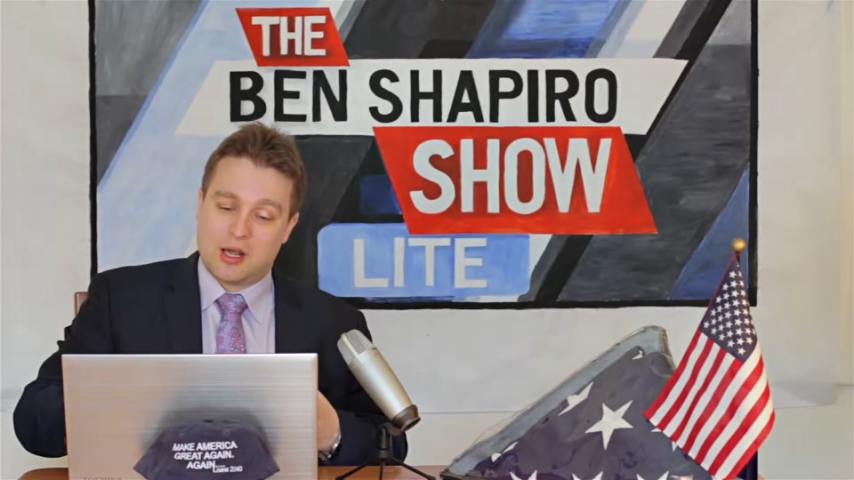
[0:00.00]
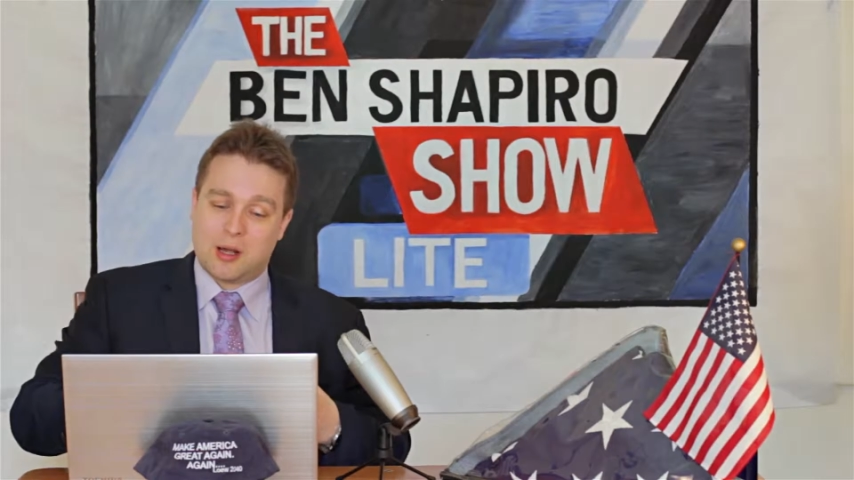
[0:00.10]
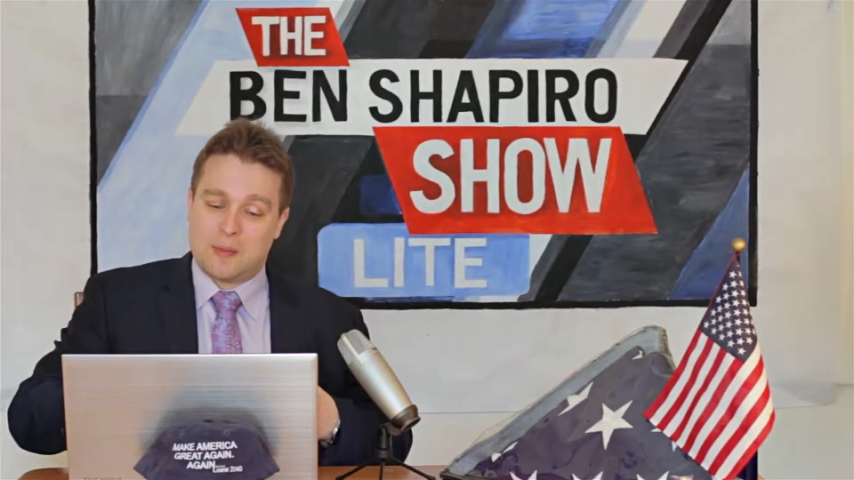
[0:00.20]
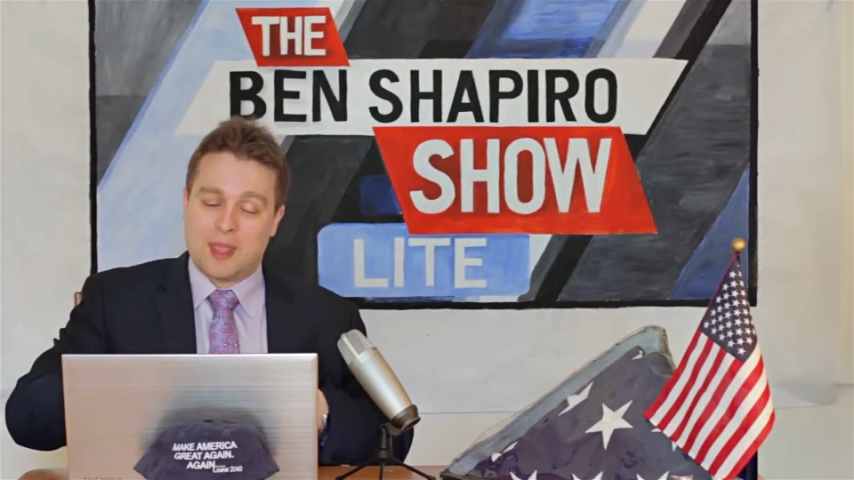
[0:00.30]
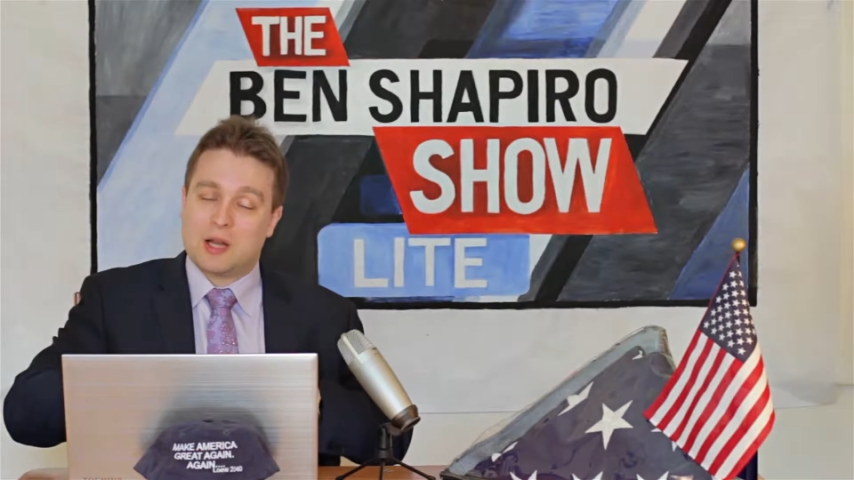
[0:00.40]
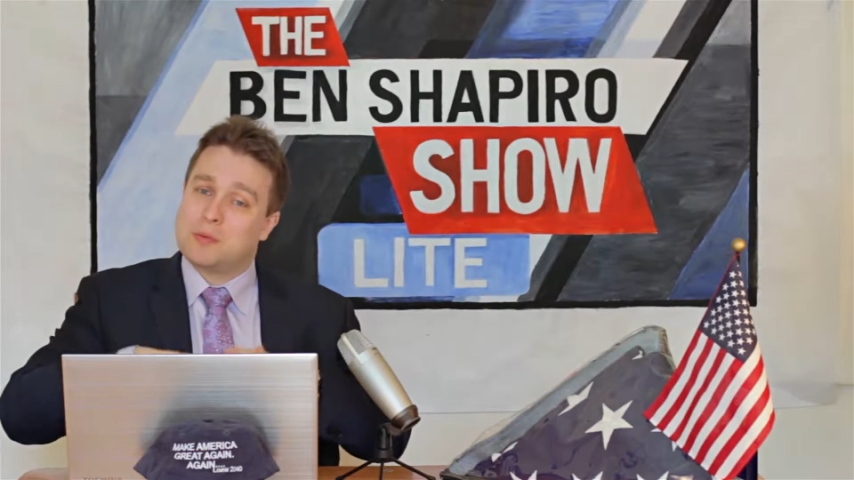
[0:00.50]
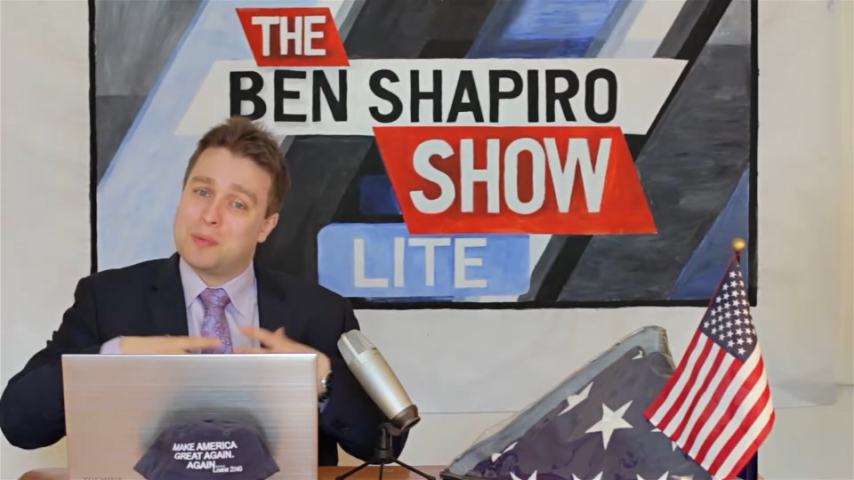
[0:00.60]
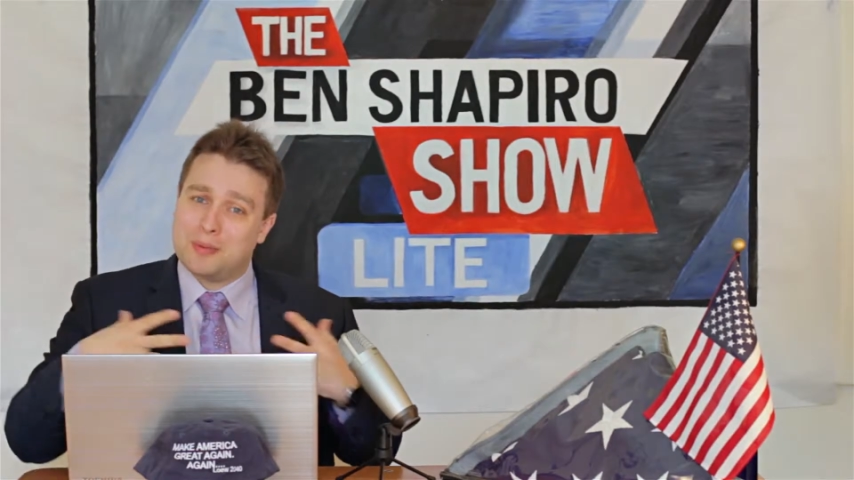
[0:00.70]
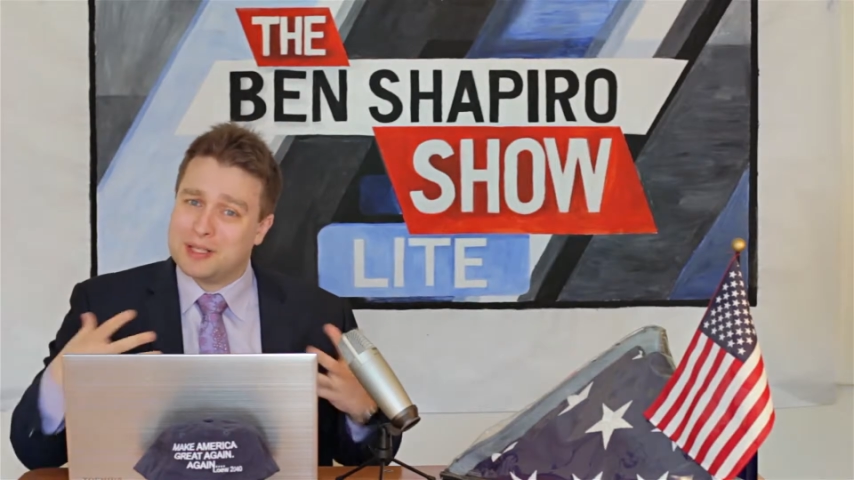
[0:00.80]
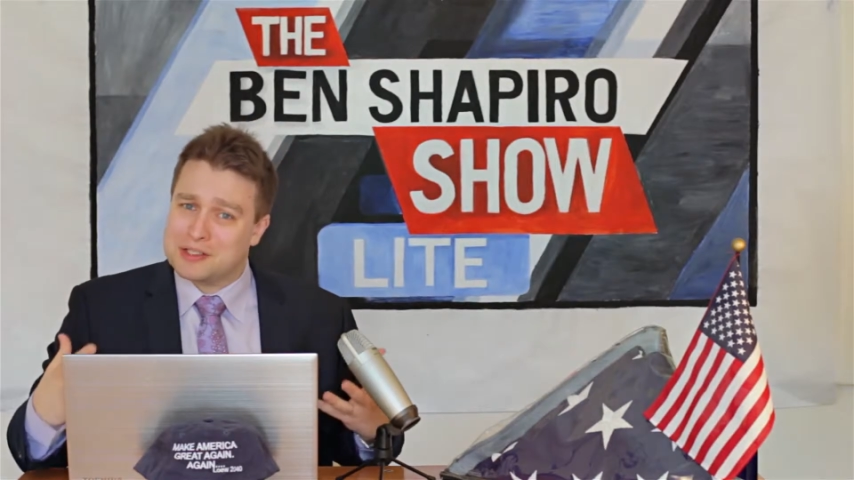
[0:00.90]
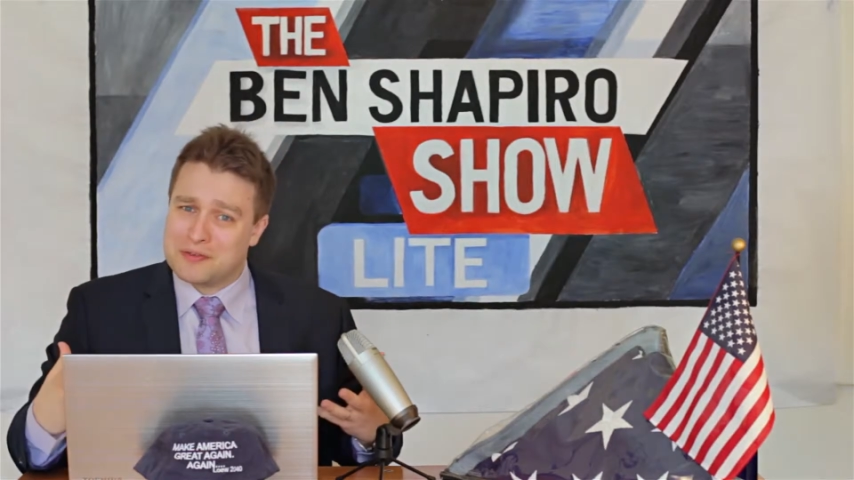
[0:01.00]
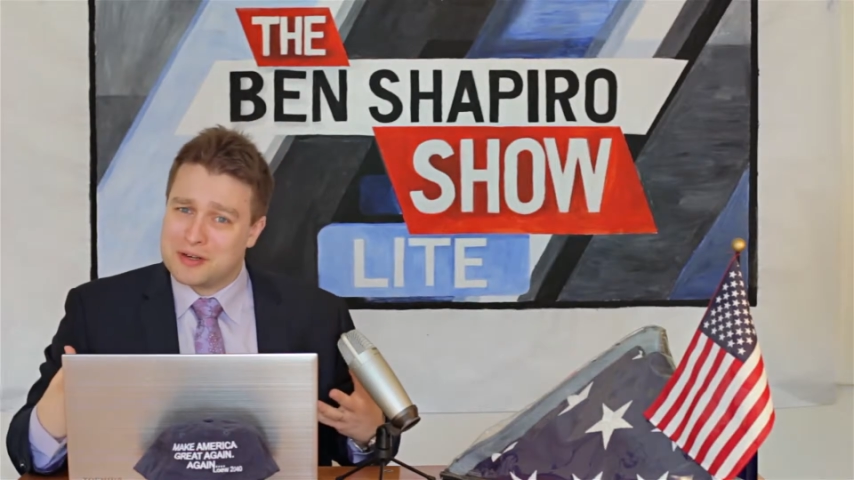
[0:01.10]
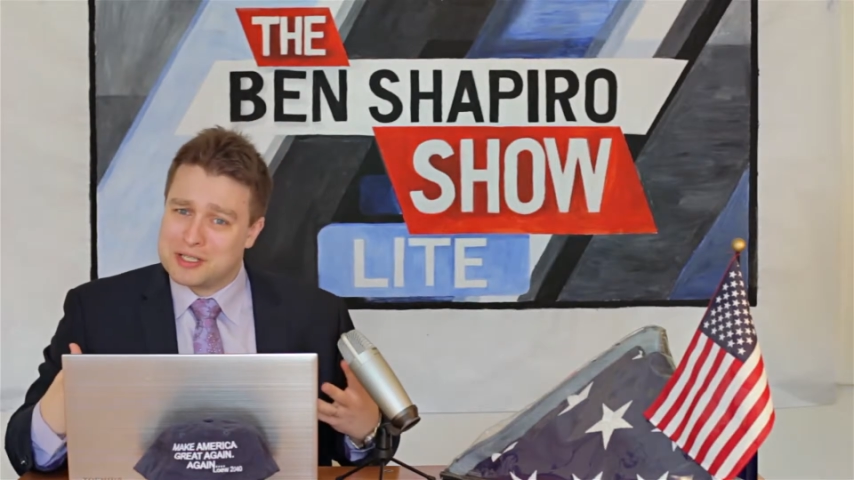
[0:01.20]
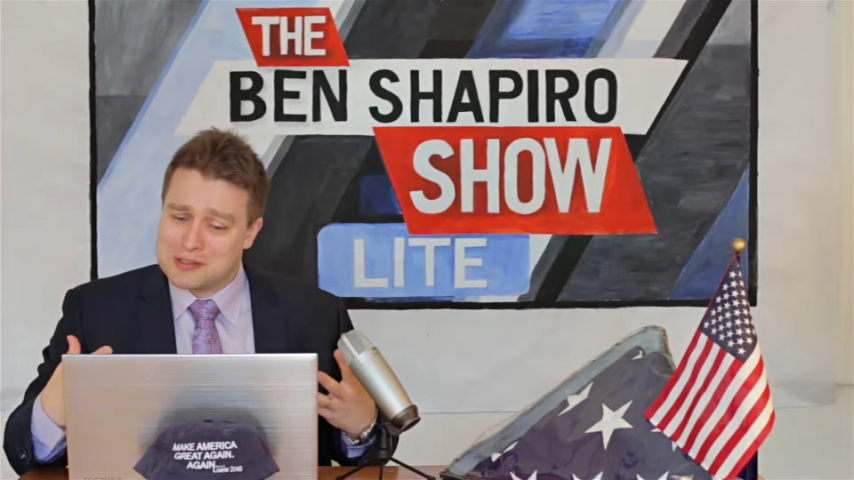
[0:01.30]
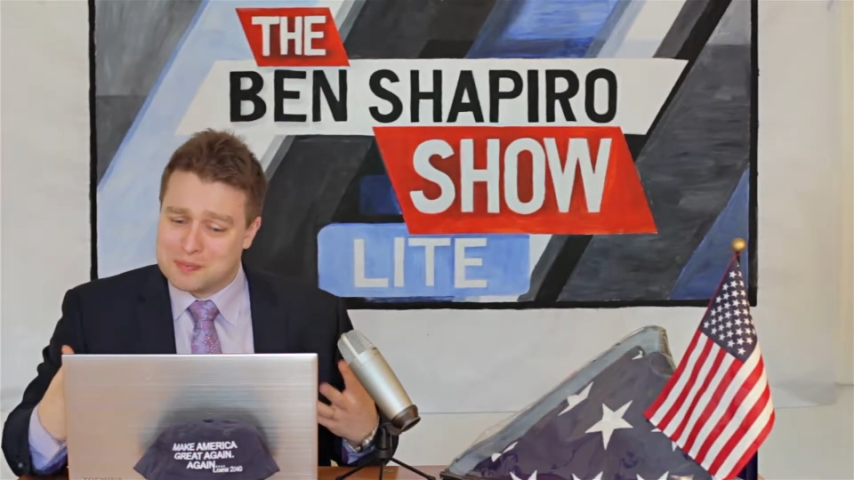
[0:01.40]
And Republicans are
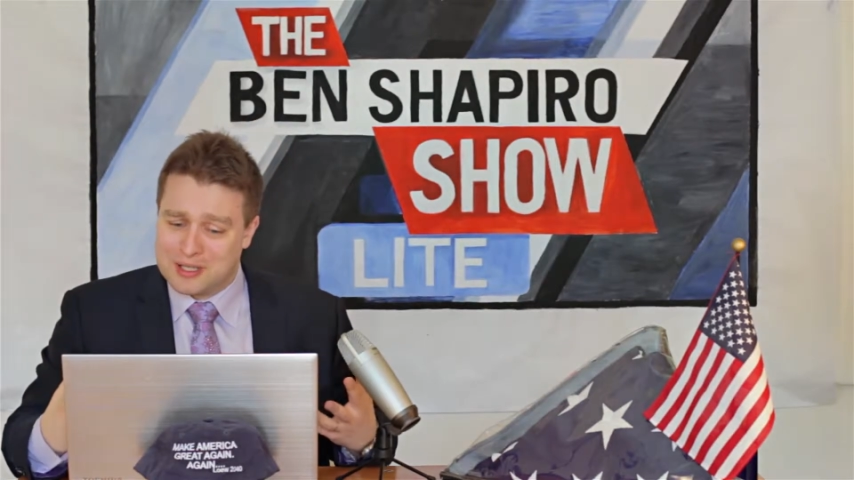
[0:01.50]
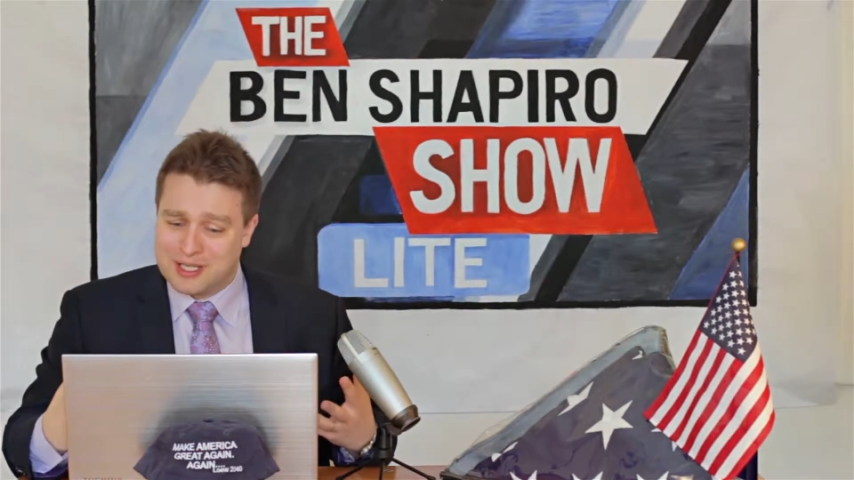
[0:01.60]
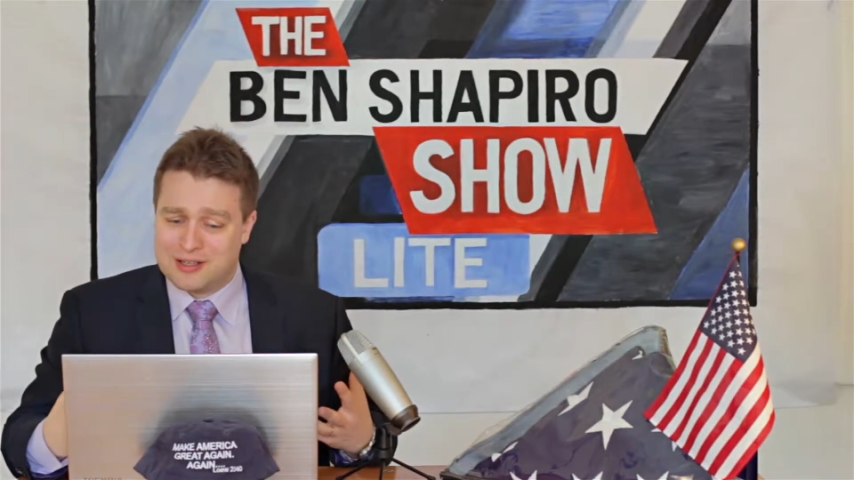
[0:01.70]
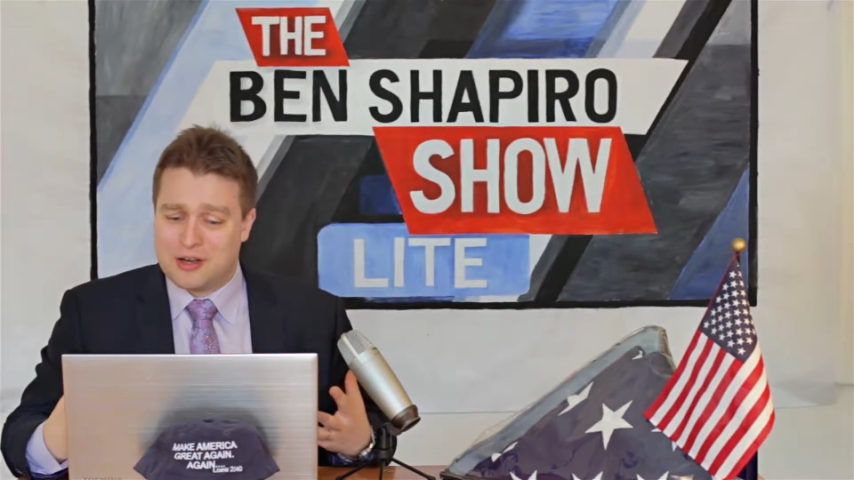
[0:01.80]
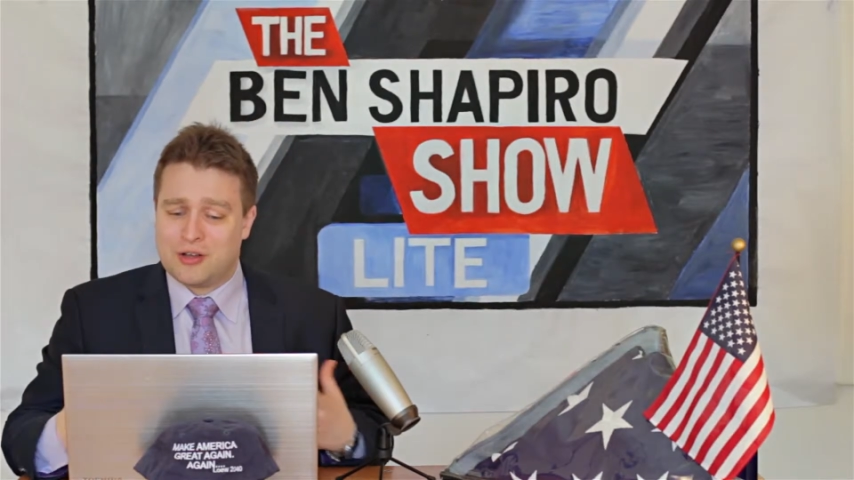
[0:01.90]
very split